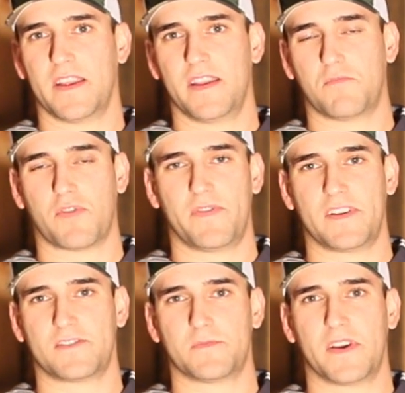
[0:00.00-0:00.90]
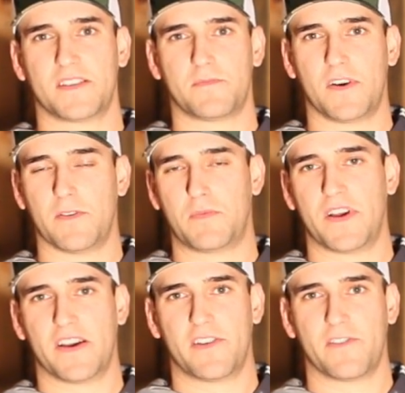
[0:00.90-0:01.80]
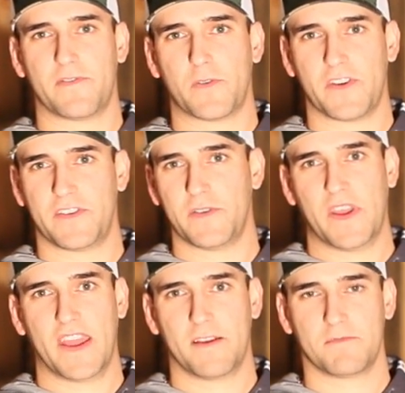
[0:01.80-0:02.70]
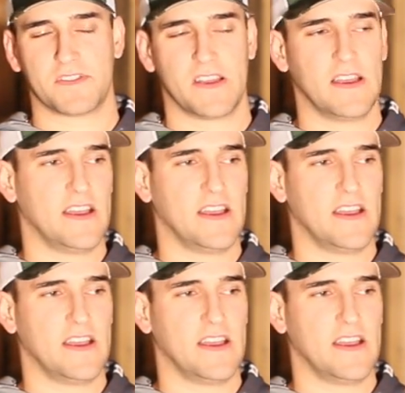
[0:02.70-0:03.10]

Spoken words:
In professional baseball, we play 142 games.